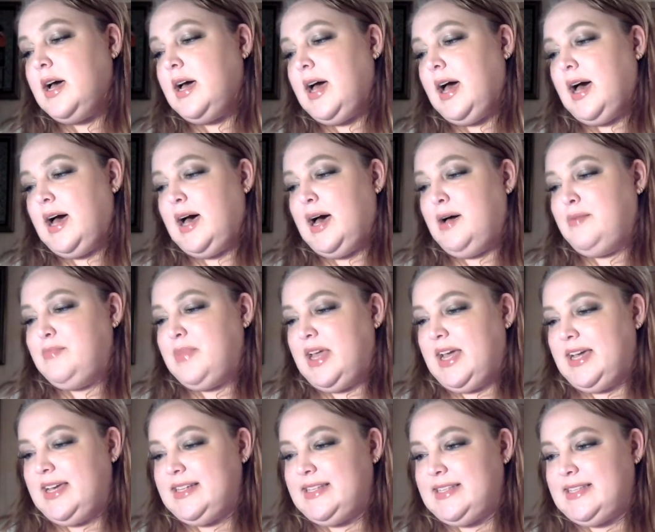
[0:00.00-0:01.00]
Um,
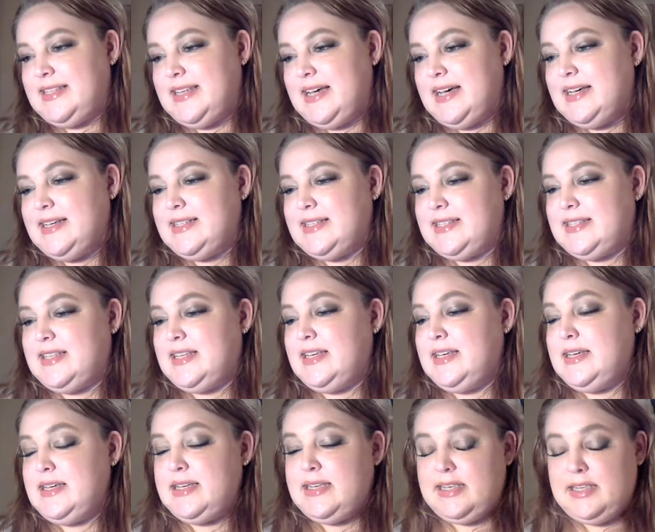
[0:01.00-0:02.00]
it says,
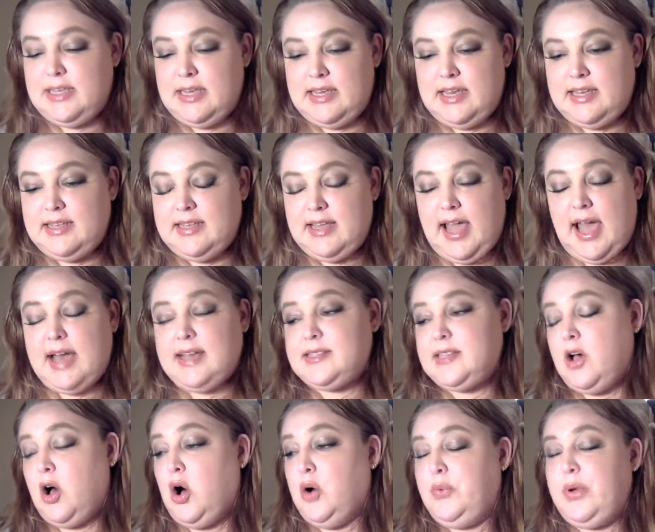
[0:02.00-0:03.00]
as
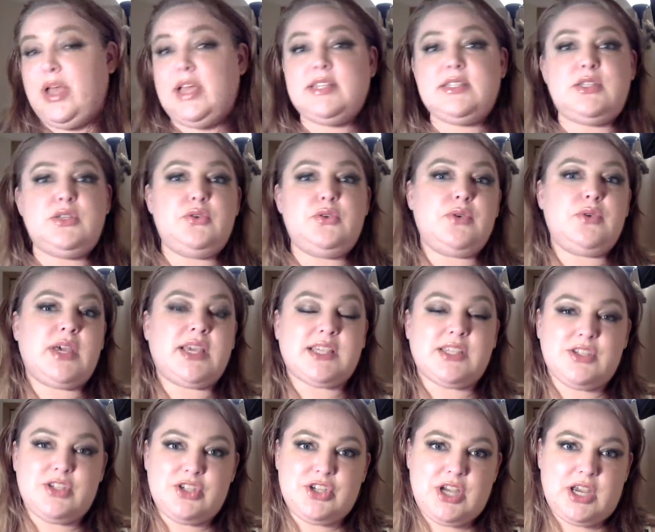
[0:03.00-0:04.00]
always, you
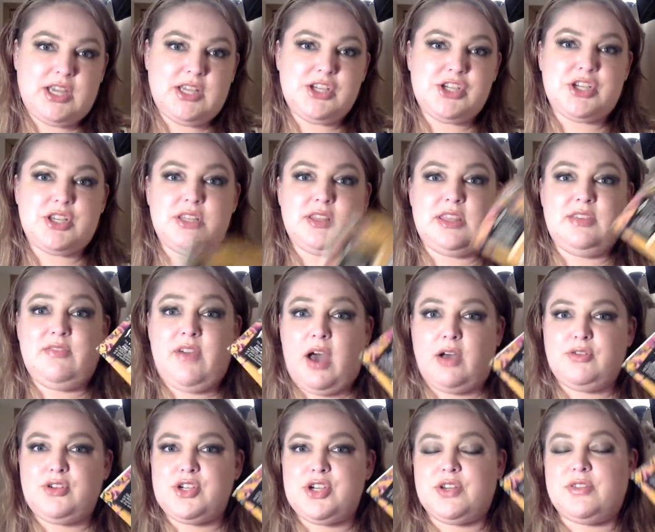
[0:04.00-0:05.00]
exchange the
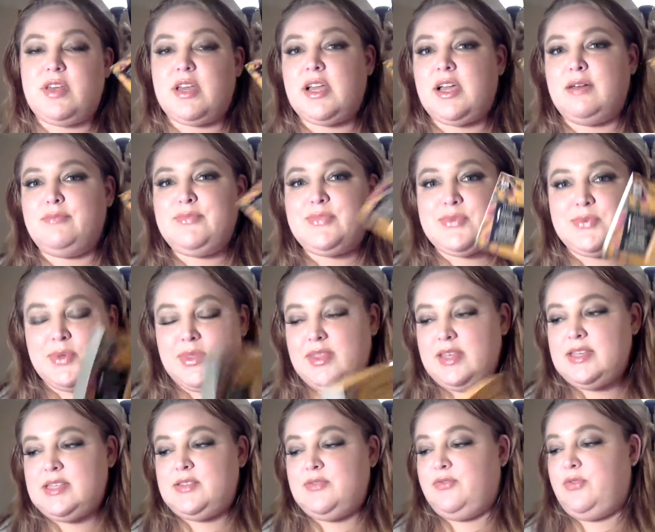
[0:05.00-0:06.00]
voucher that comes with
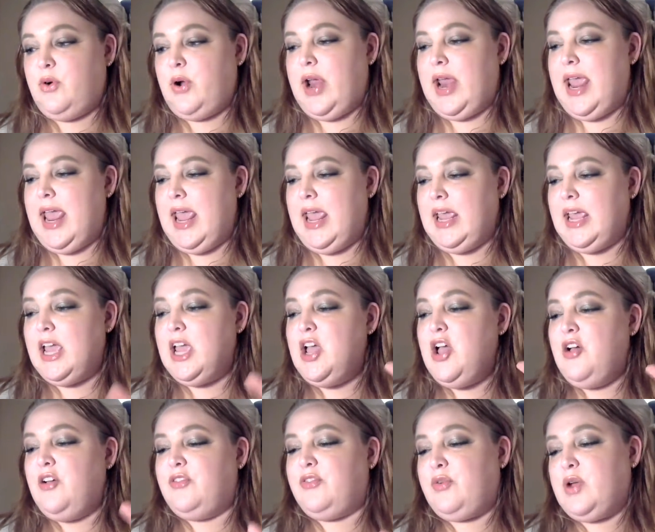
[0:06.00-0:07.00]
this for a
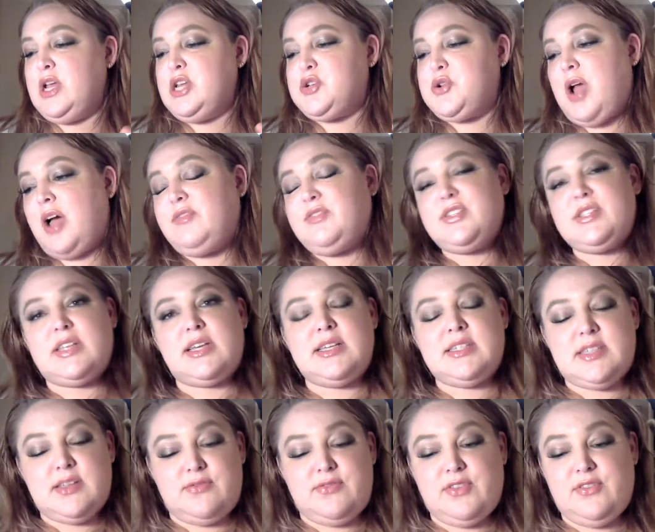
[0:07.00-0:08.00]
free travel
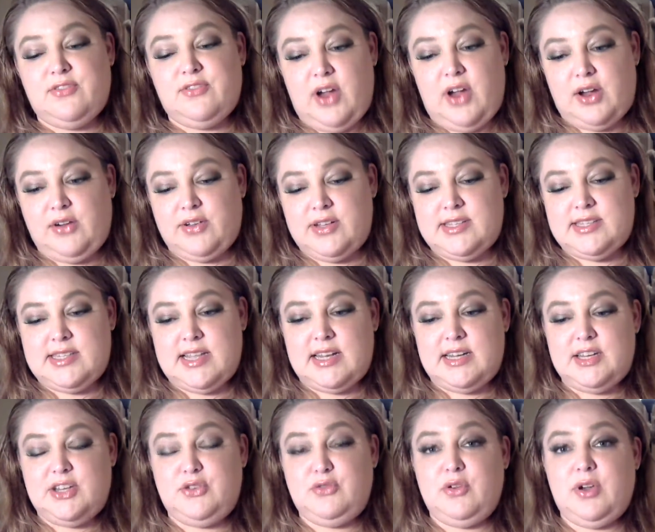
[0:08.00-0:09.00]
size of the fragrance
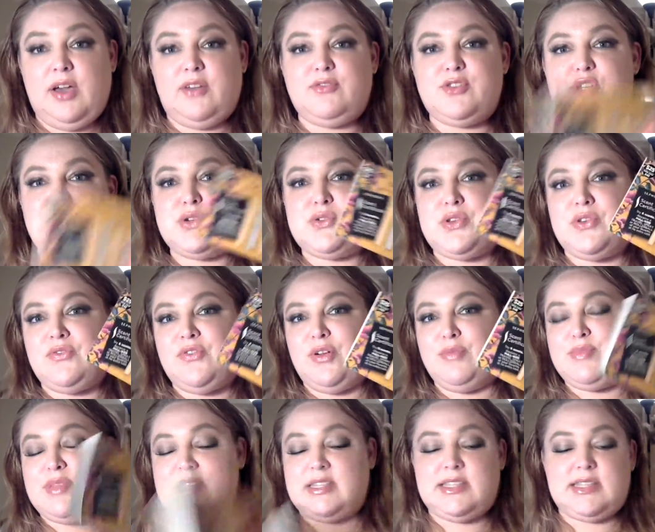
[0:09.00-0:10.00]
that you have chosen
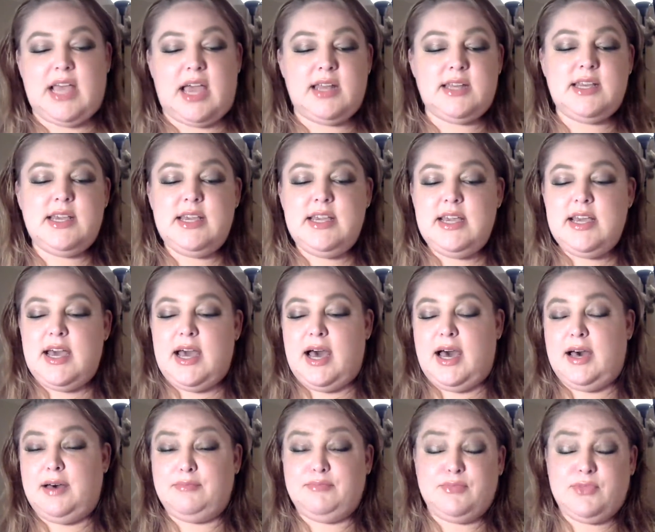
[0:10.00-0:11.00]
from this set,
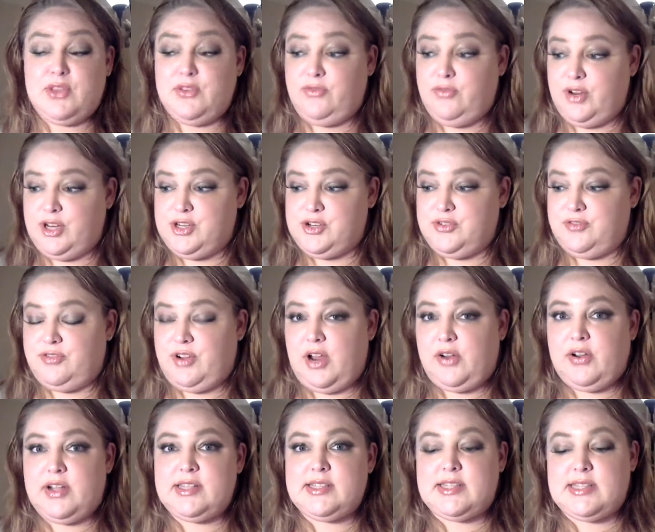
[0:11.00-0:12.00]
um, the feature
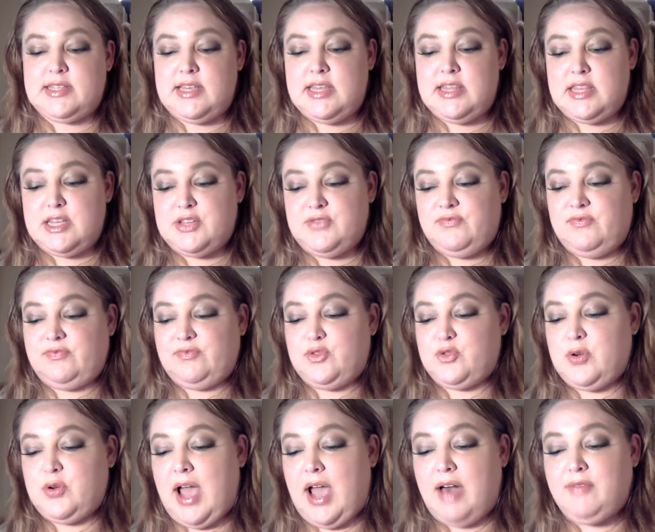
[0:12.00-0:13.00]
fragrance. In the
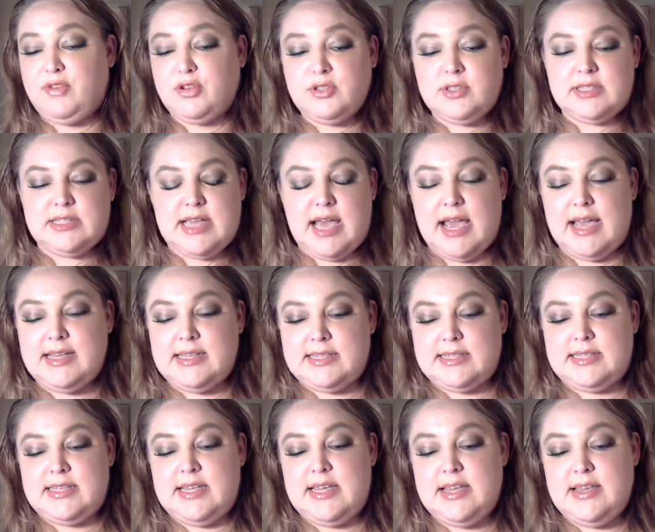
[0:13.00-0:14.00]
travel size